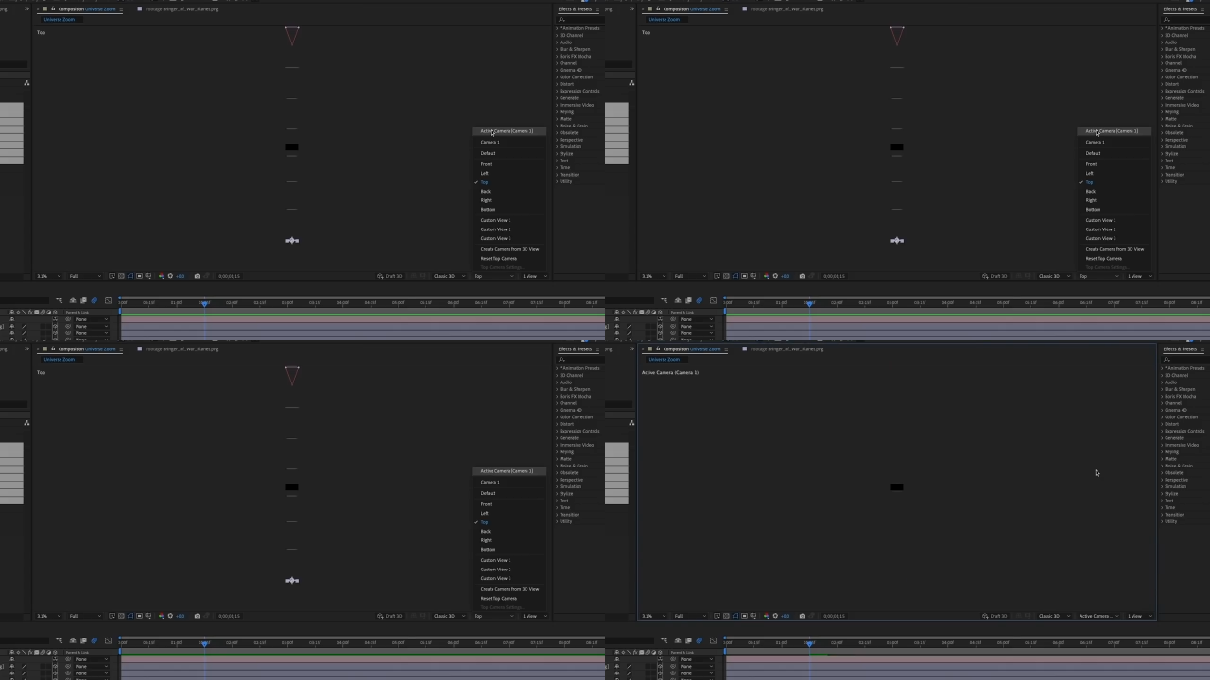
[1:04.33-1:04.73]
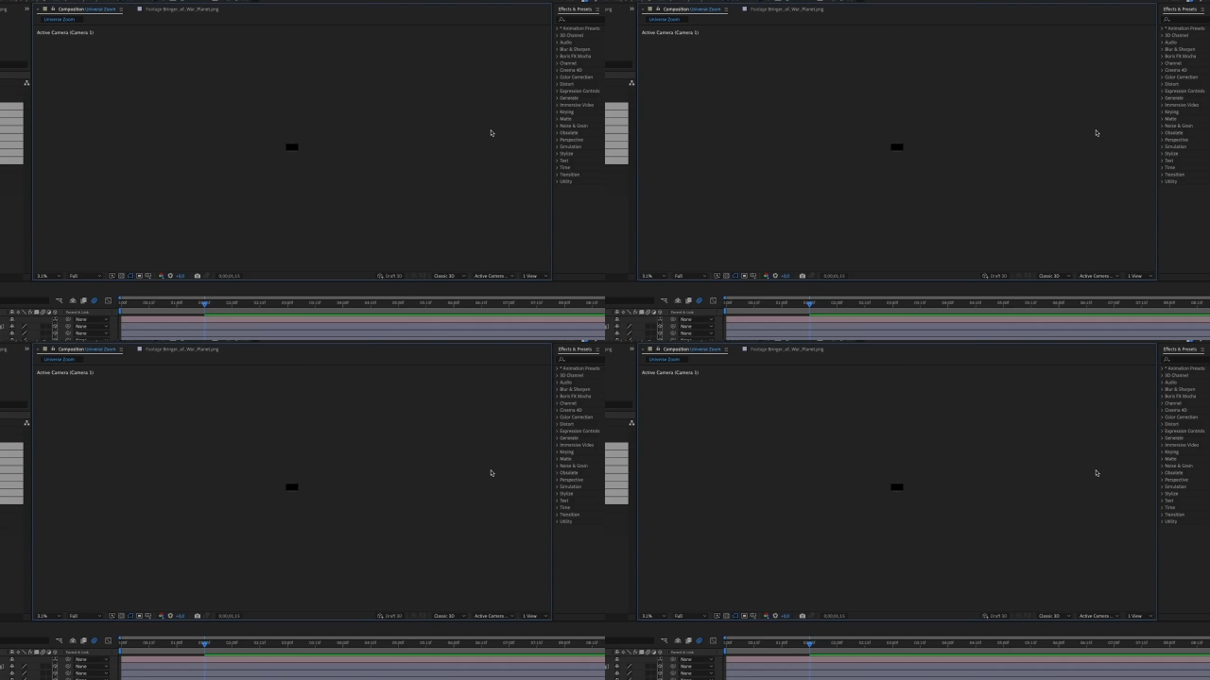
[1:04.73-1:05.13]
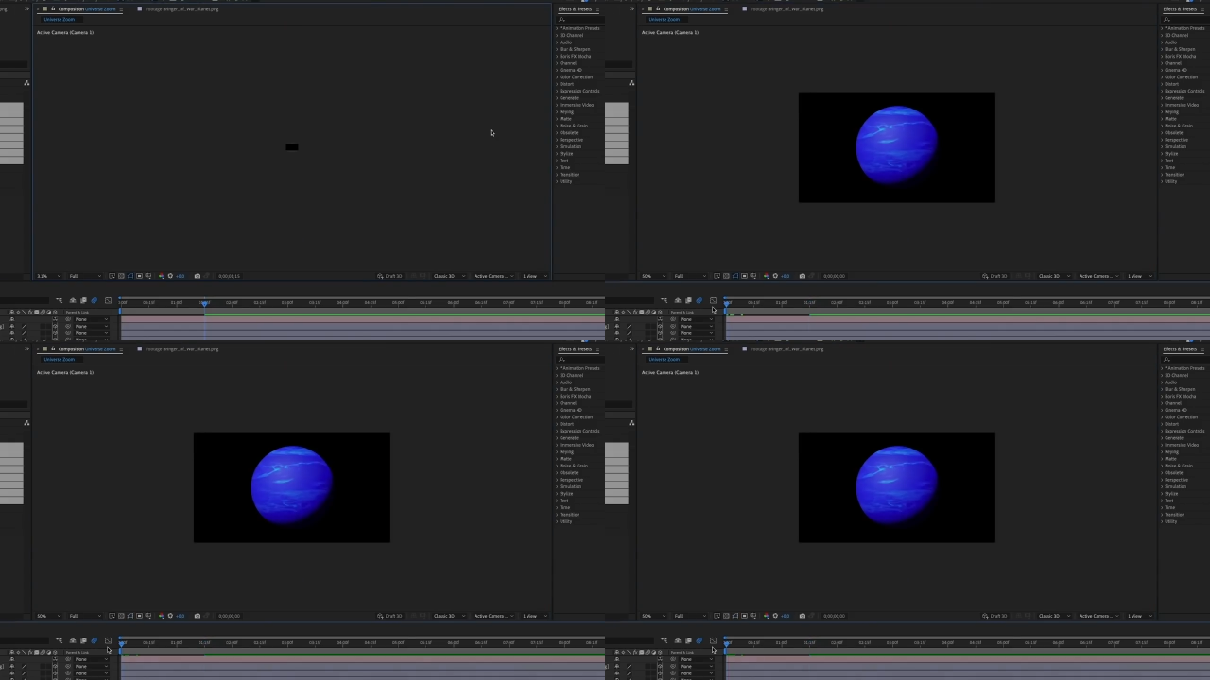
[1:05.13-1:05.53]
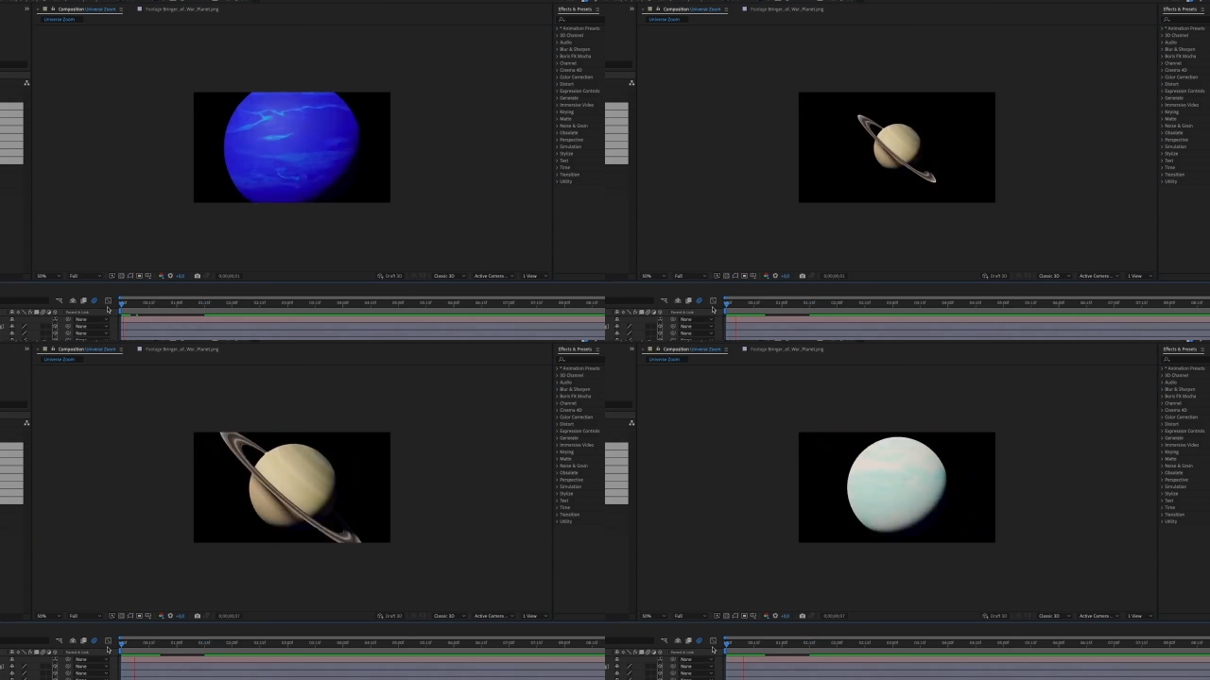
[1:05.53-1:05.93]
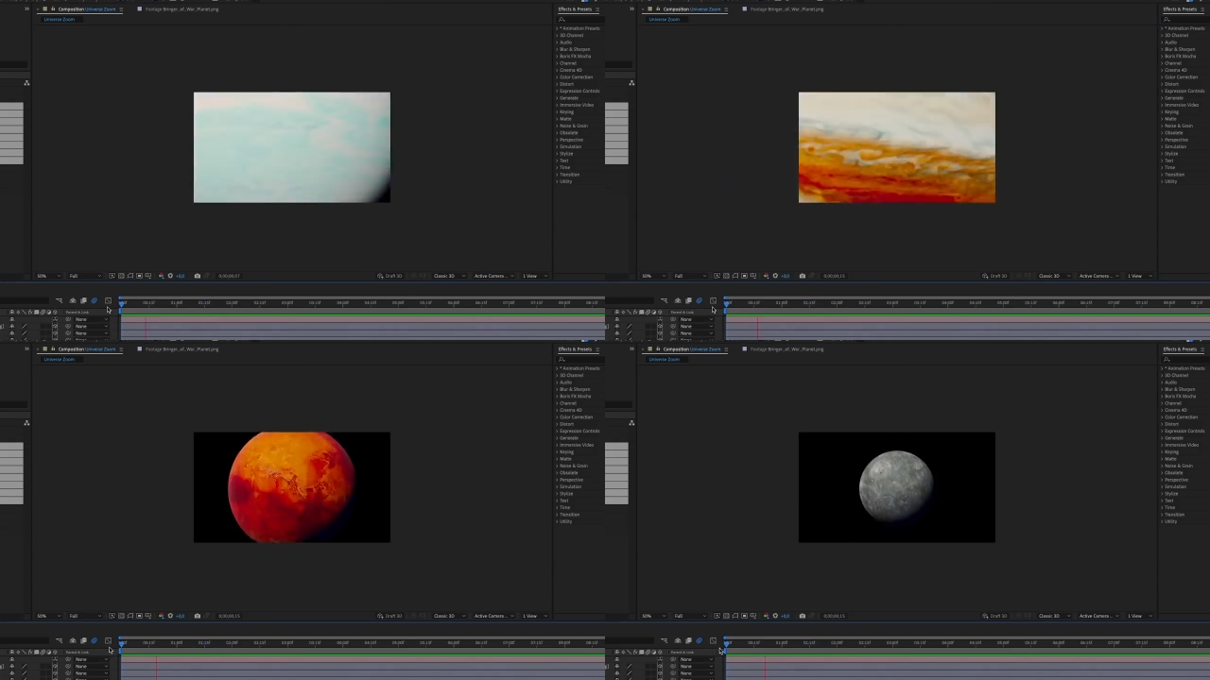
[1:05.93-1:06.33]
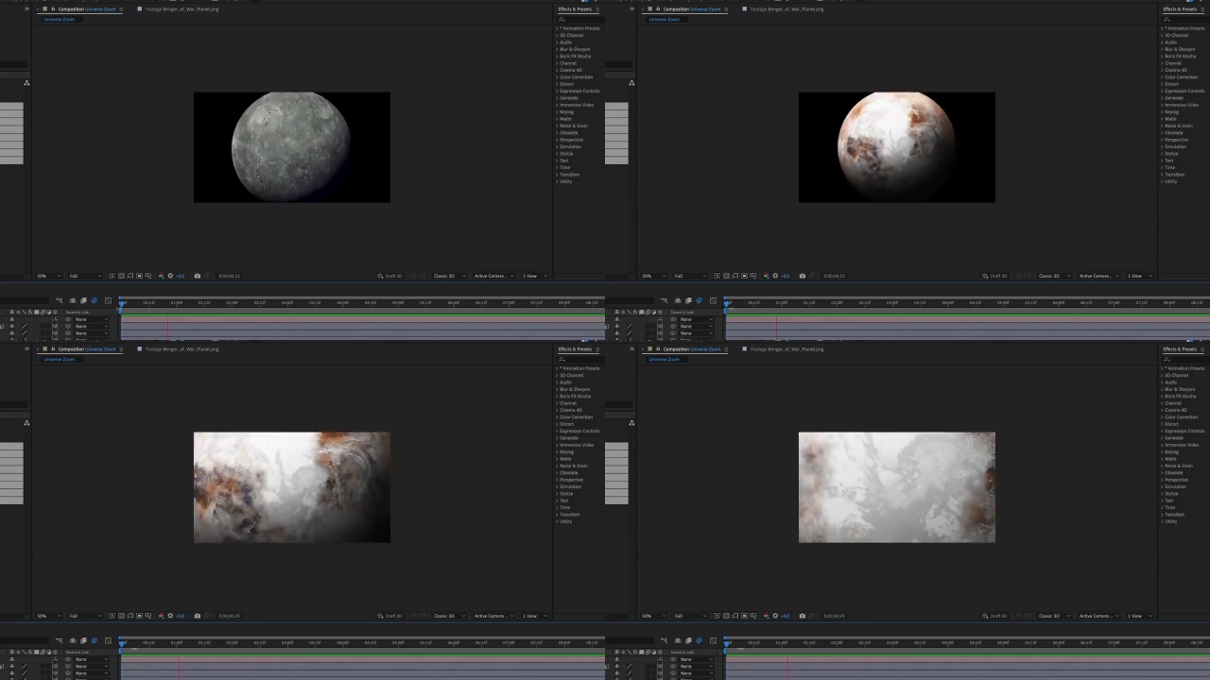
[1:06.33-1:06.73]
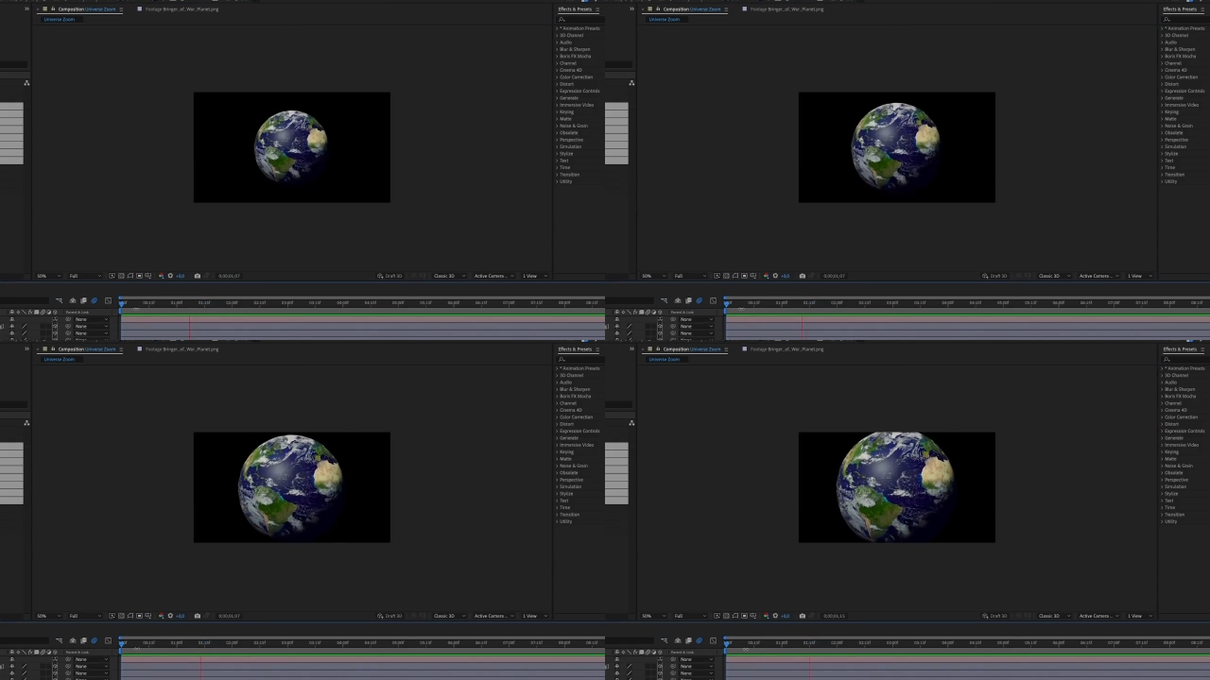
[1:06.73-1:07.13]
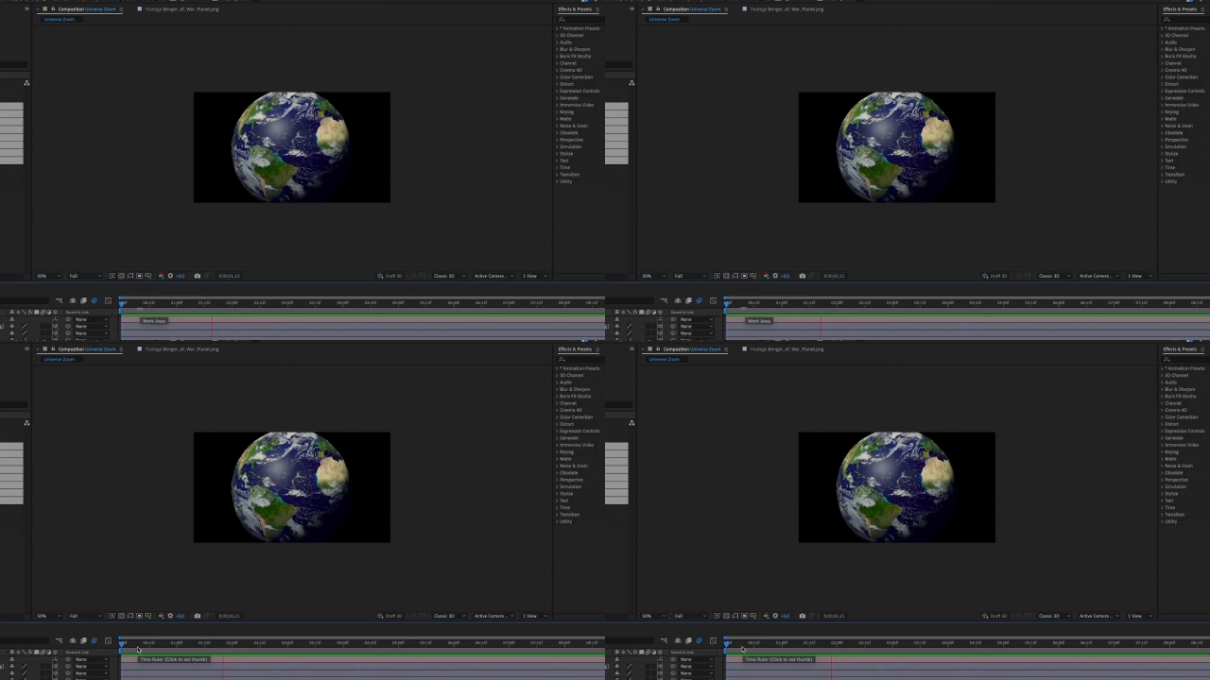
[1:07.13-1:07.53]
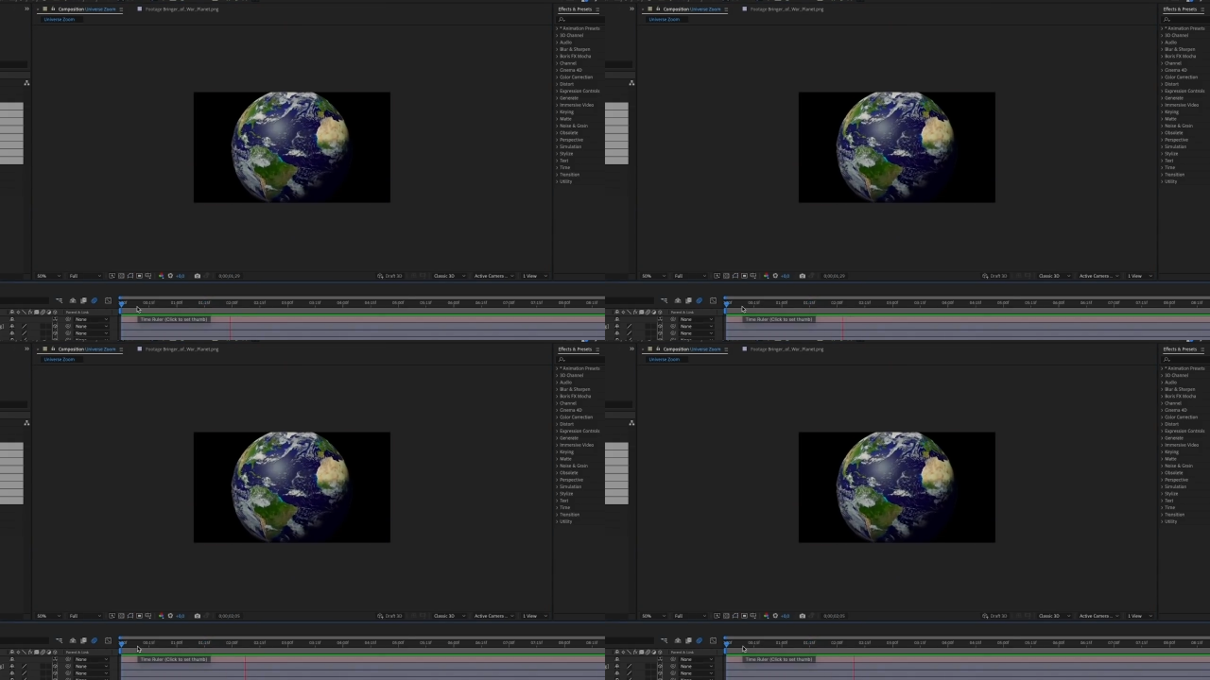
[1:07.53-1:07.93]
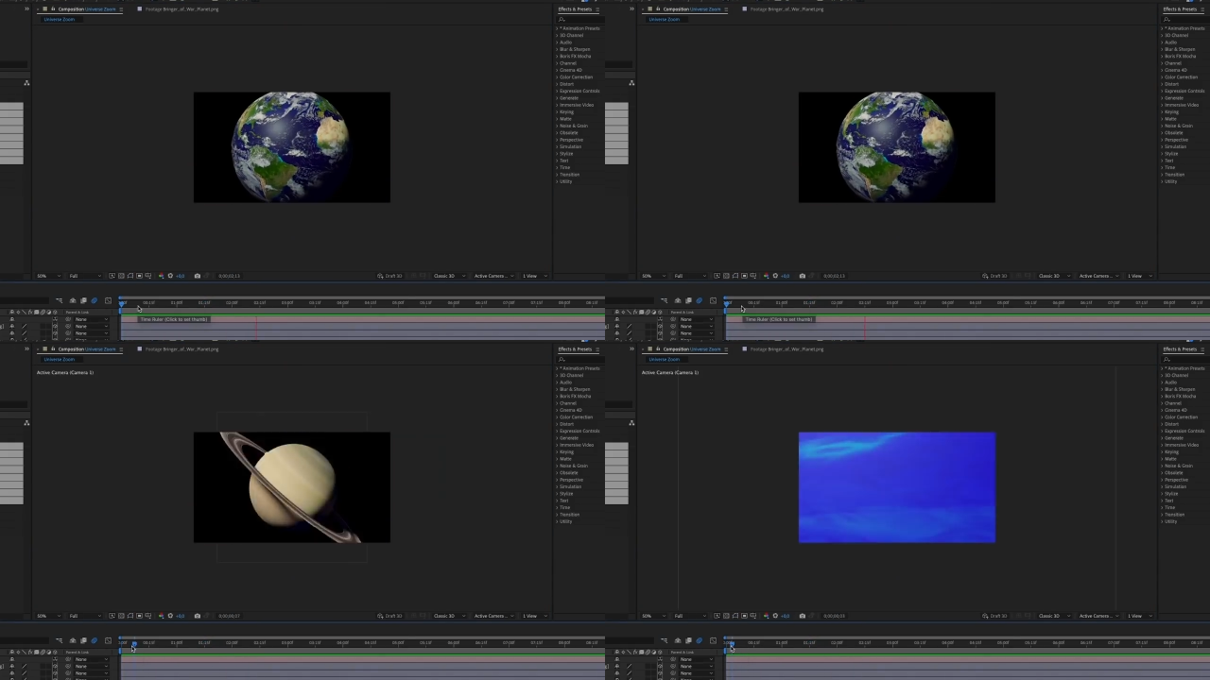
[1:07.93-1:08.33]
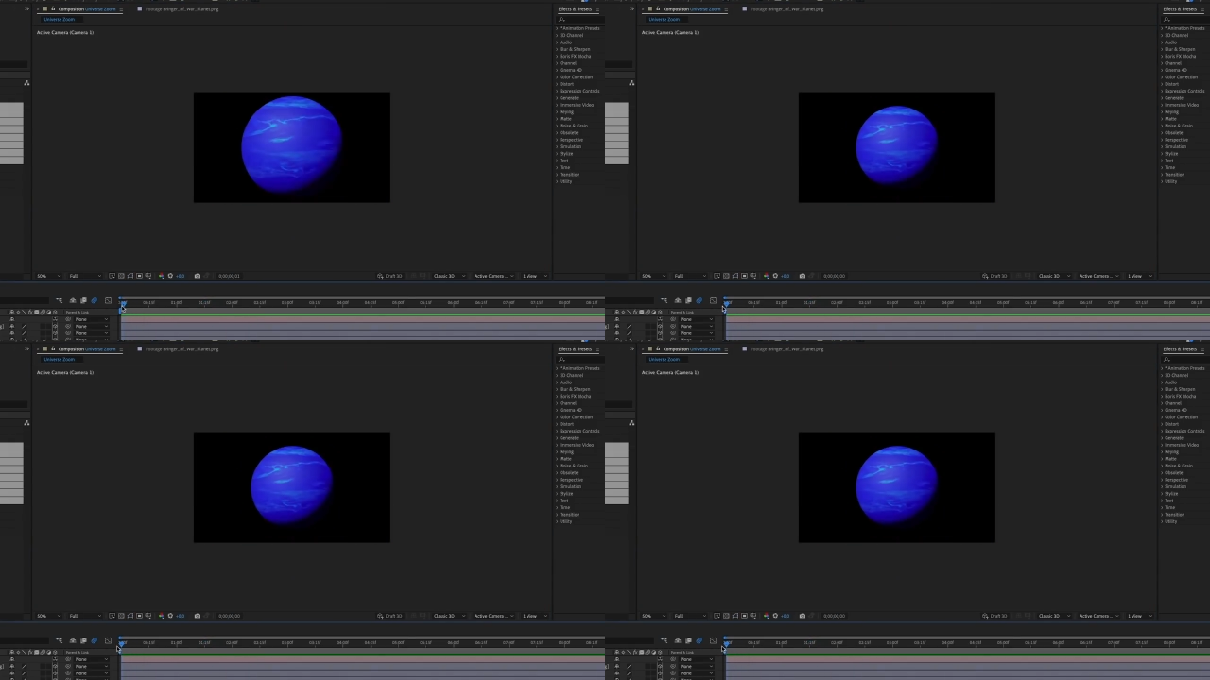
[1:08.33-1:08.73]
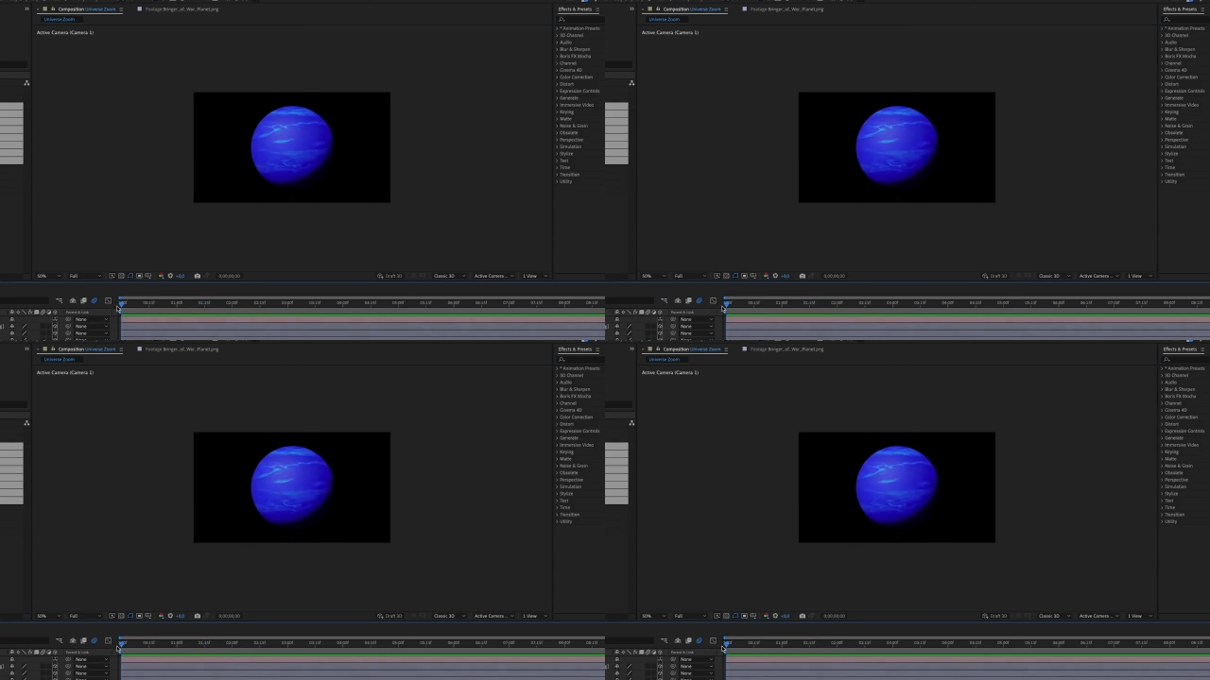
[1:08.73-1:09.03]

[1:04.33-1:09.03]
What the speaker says: No face is visible, so there are no lips to read.